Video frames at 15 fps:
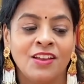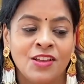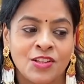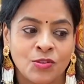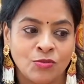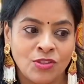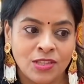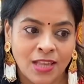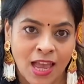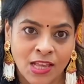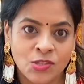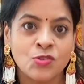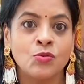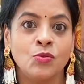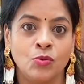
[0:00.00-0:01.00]
So this
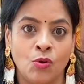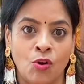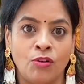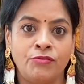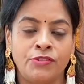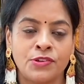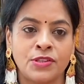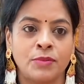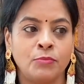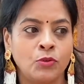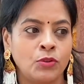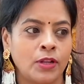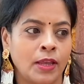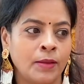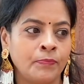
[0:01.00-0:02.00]
has to go on for some
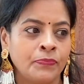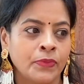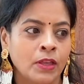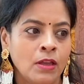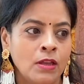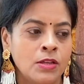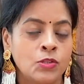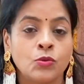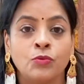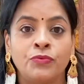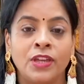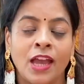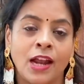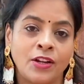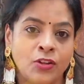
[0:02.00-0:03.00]
more time. So
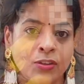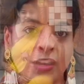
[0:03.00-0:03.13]
we had to